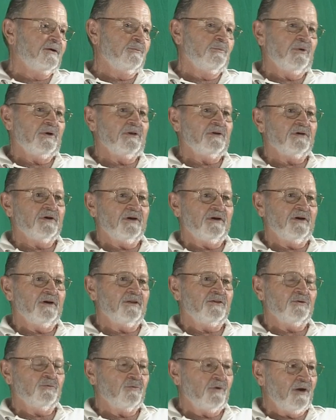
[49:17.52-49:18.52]
but I
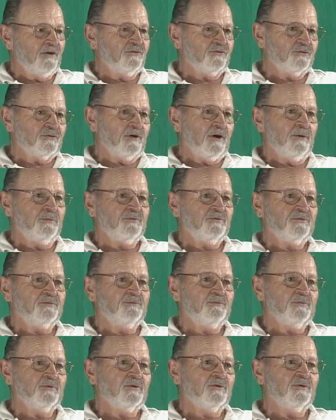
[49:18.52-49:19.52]
got the white stripes.
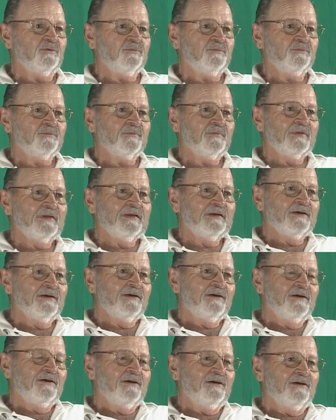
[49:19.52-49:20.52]
You know,
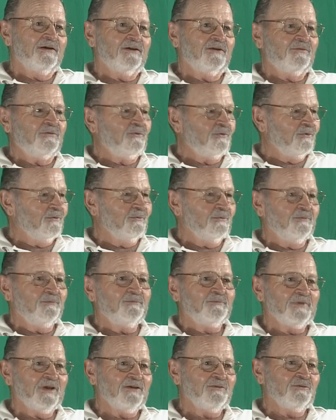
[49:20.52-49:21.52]
and if you're a
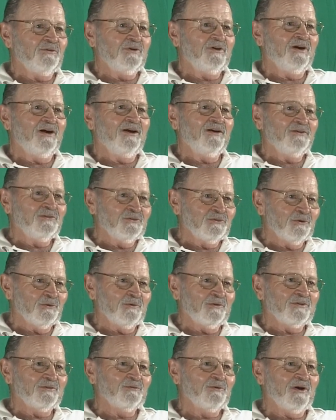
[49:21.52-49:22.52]
Navy guy, you know
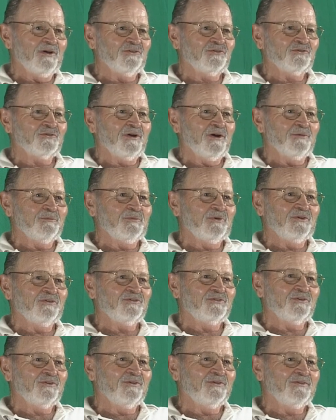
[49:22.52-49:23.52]
what the white stripe
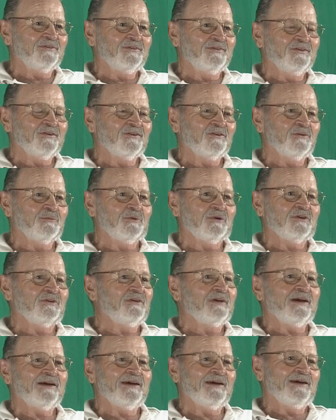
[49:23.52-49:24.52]
means. You're you're going to be a
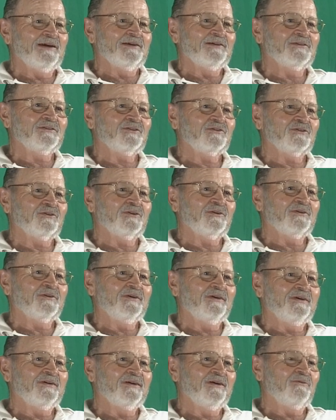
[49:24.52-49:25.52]
deckhand. So,
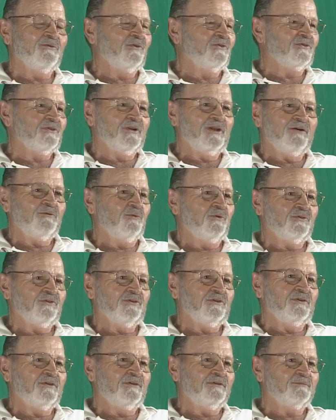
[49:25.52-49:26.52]
and I was that
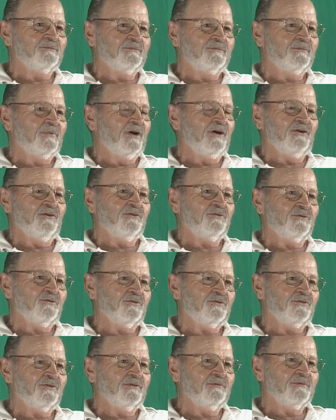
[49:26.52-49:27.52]
wasn't my
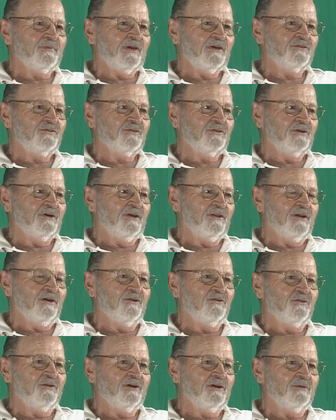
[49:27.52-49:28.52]
interest. So I thought,
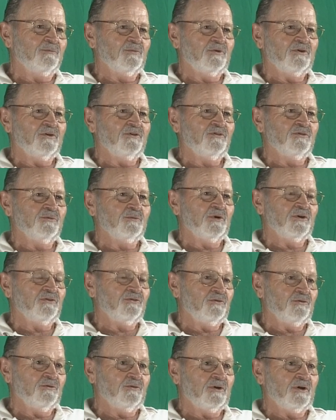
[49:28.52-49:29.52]
okay, I'm going to do my
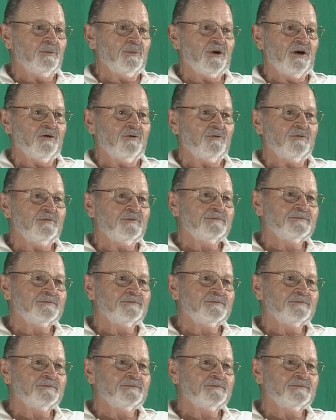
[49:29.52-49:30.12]
two and I'm out.